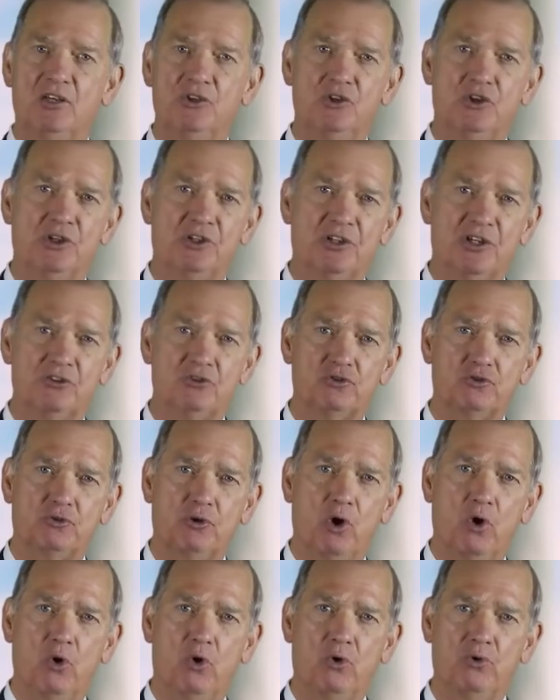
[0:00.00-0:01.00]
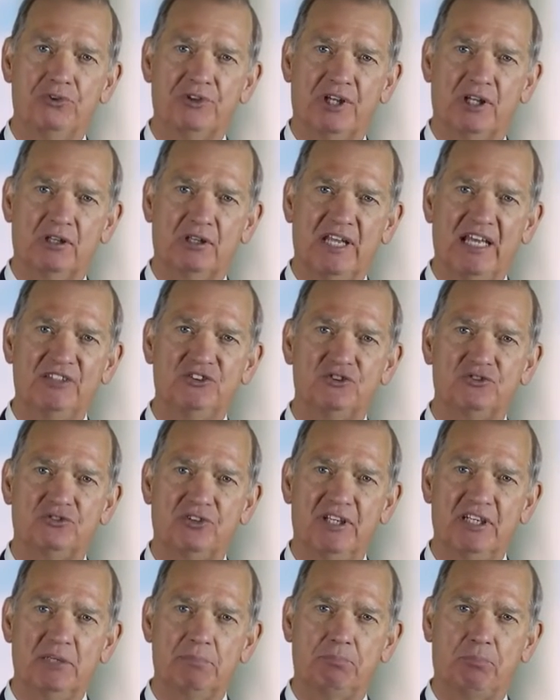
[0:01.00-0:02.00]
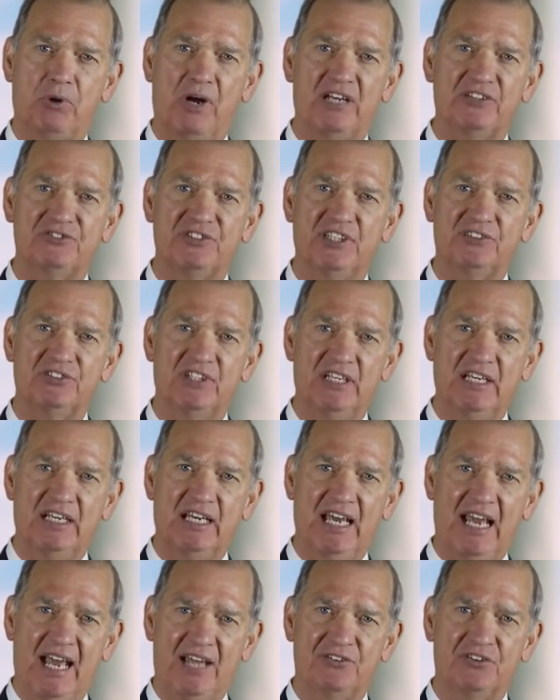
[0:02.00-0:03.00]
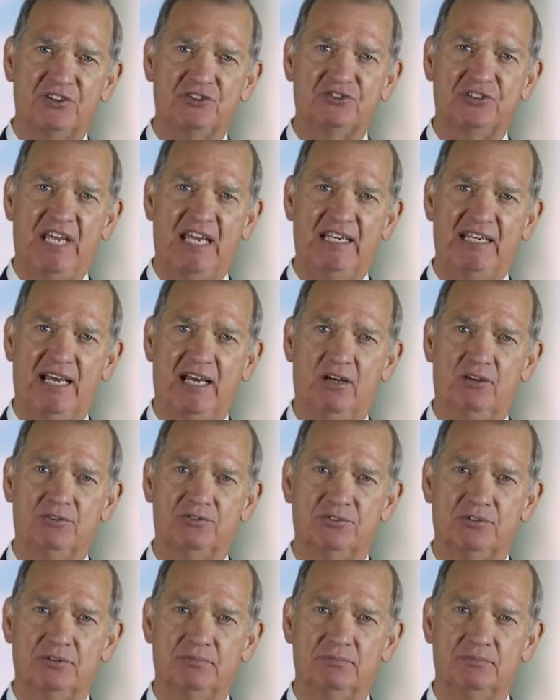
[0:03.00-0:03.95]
to control the legislative process at the State House.